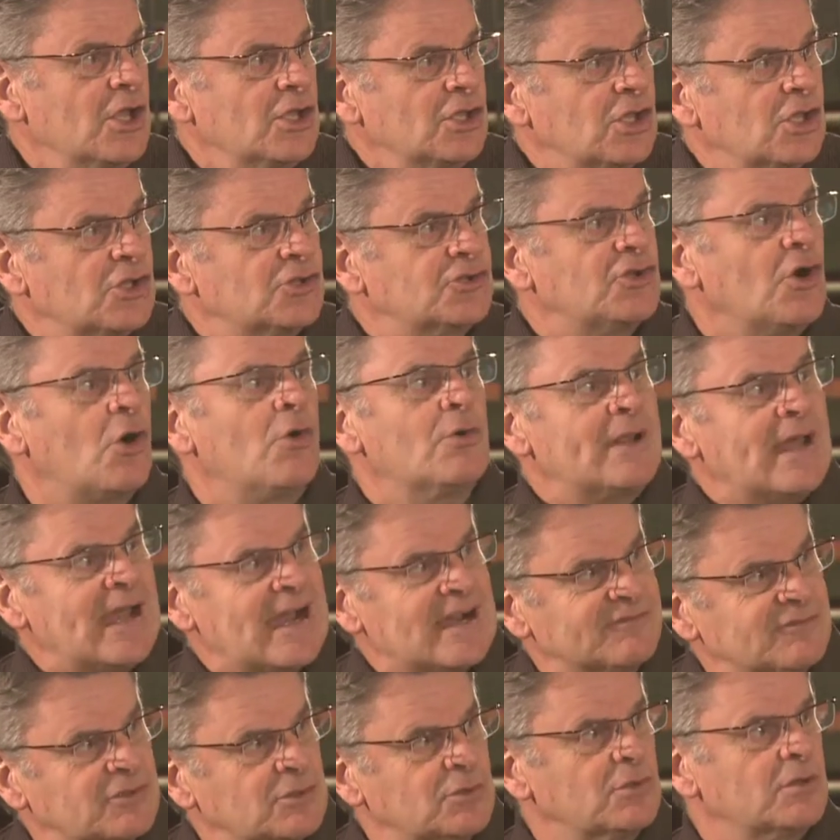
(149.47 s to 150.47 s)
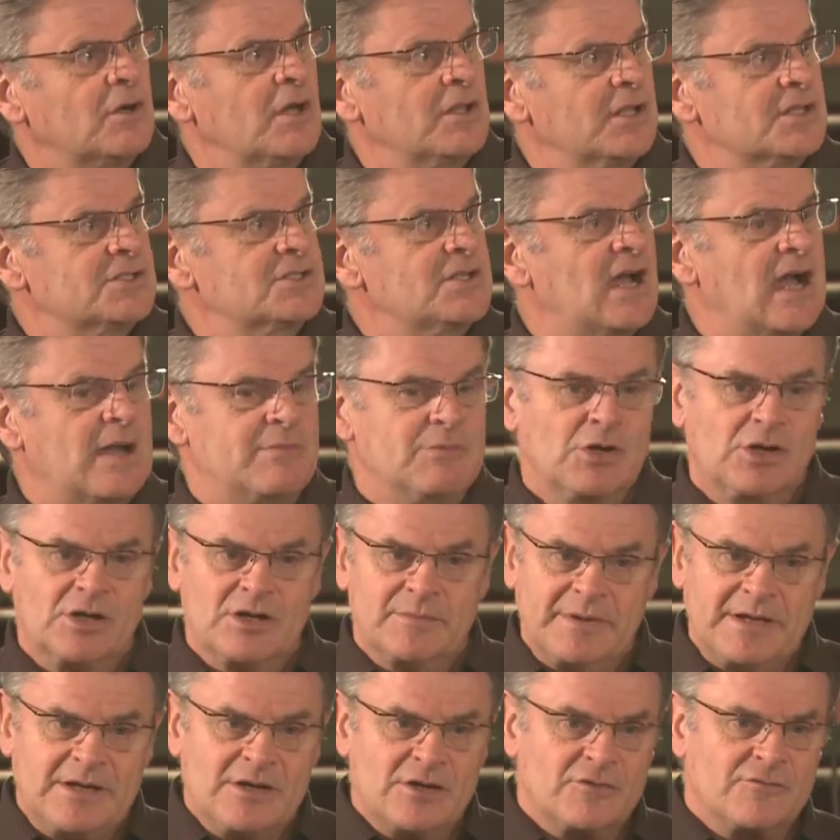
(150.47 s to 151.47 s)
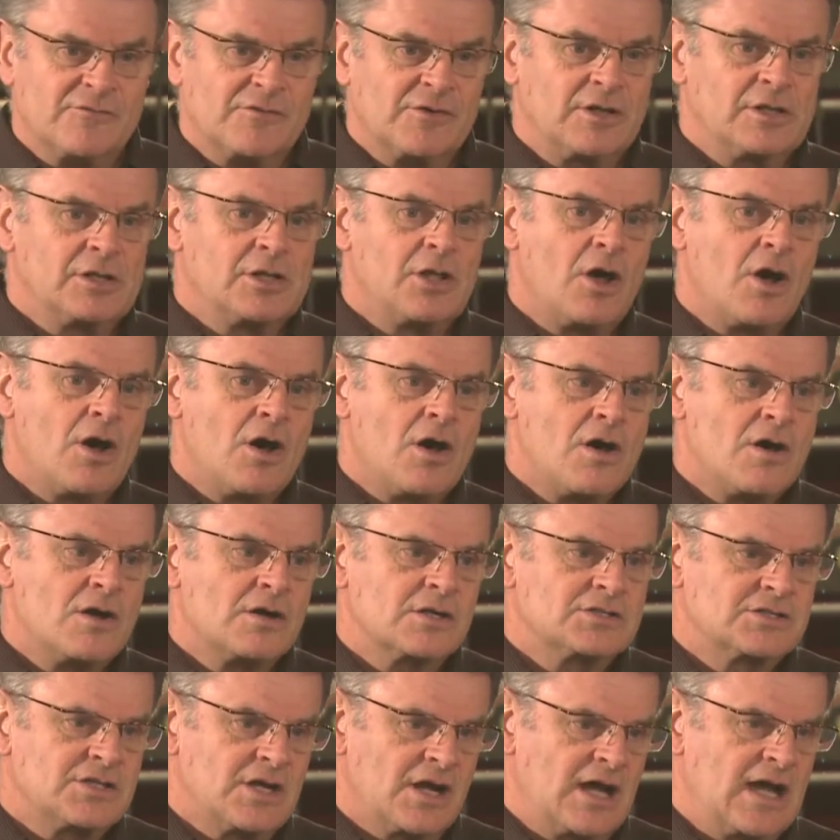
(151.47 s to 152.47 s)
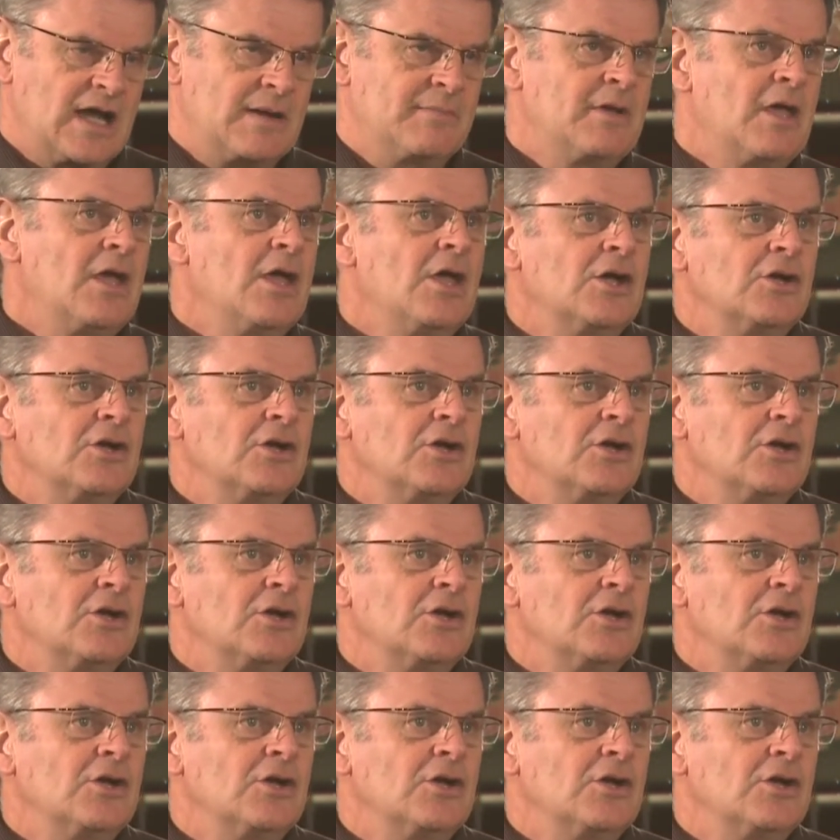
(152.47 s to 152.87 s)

You don't have to do it all the time. You're going to be here for a long time.